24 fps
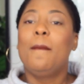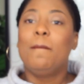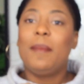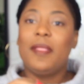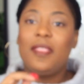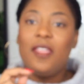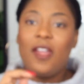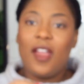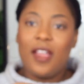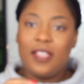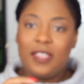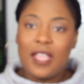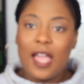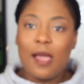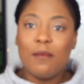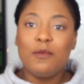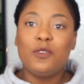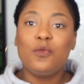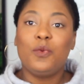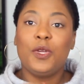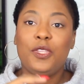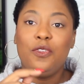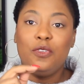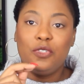but there are
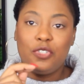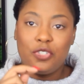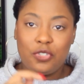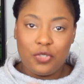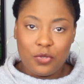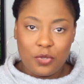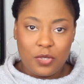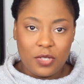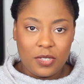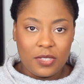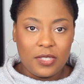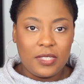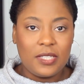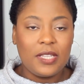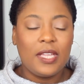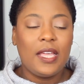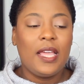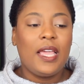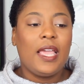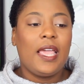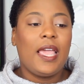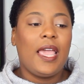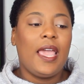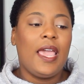times when you shouldn't.
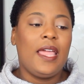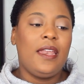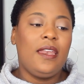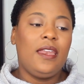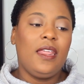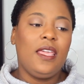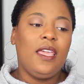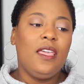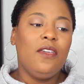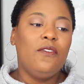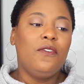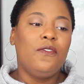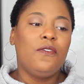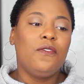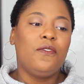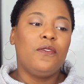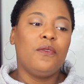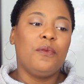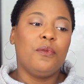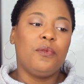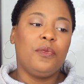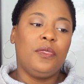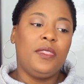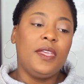And if